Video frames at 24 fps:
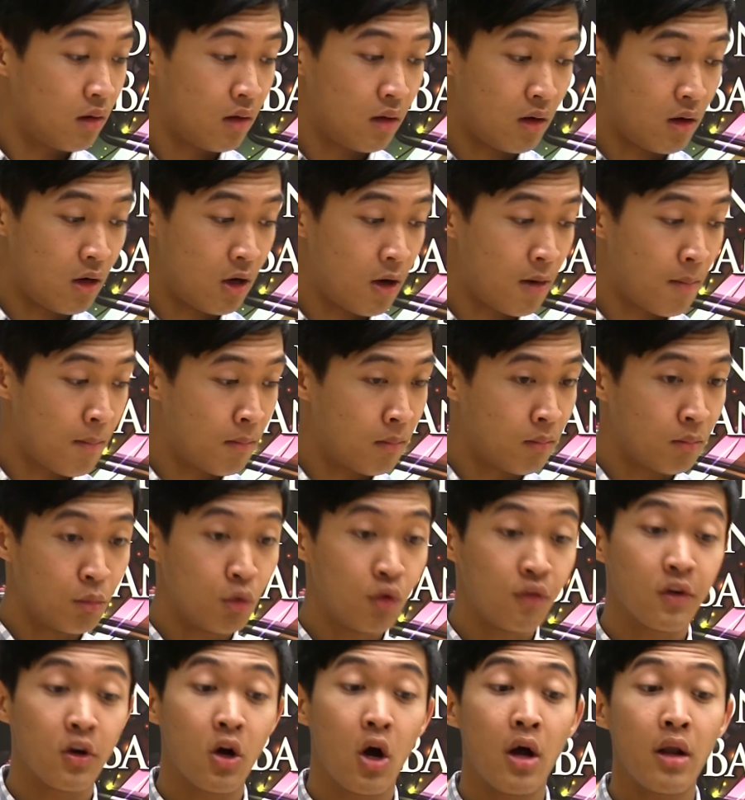
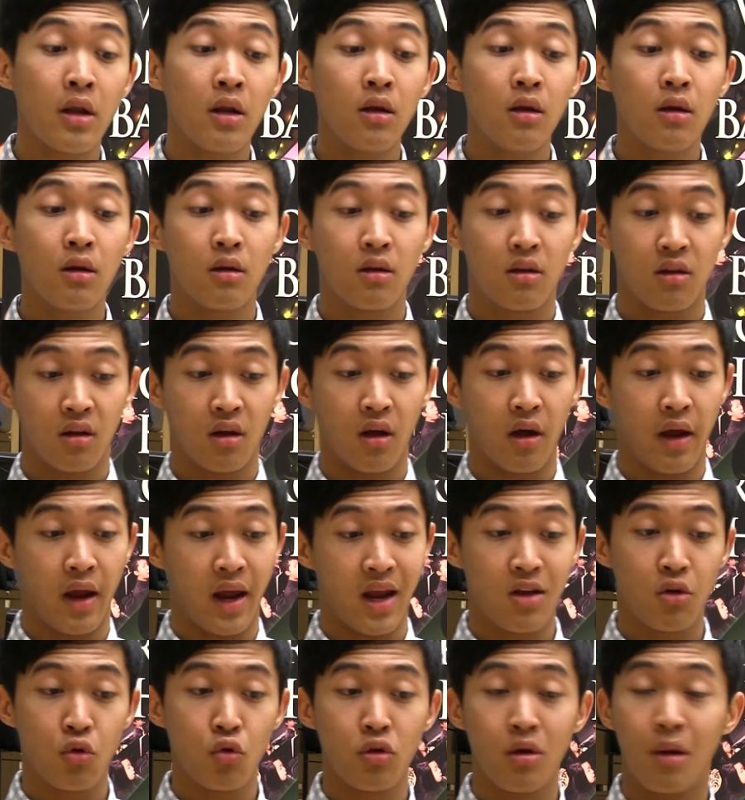Moving on to
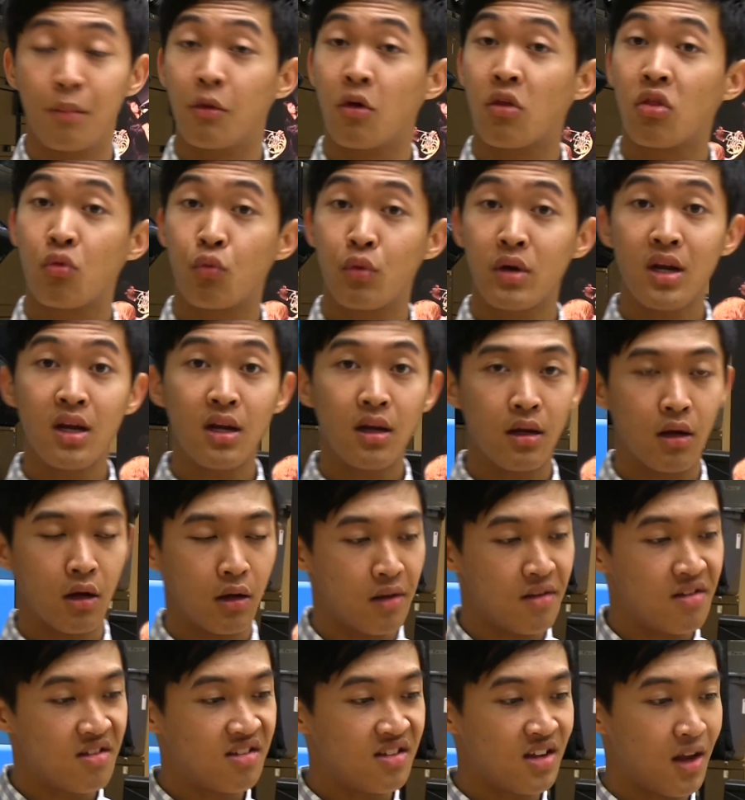etude number 3
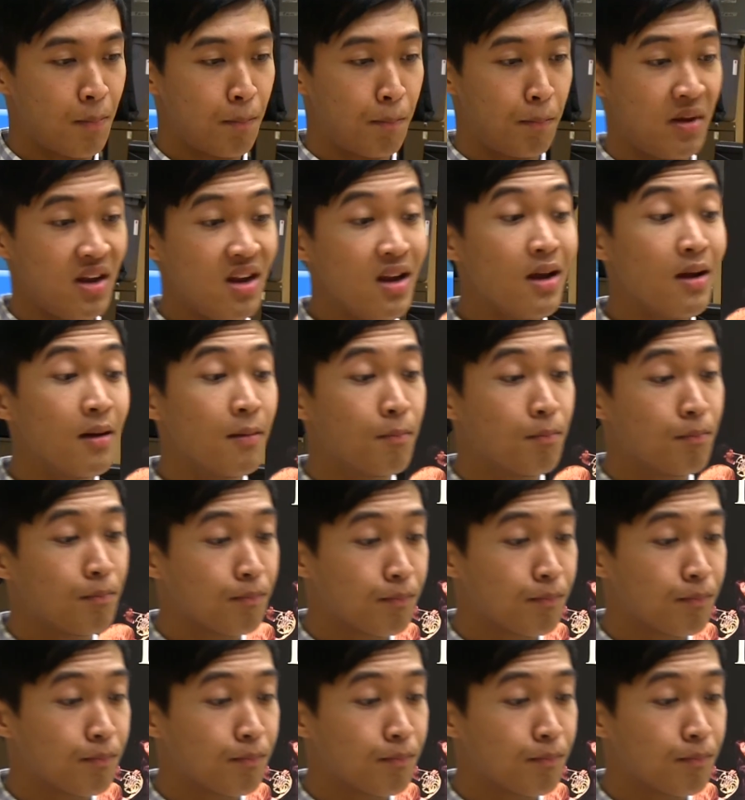on set B.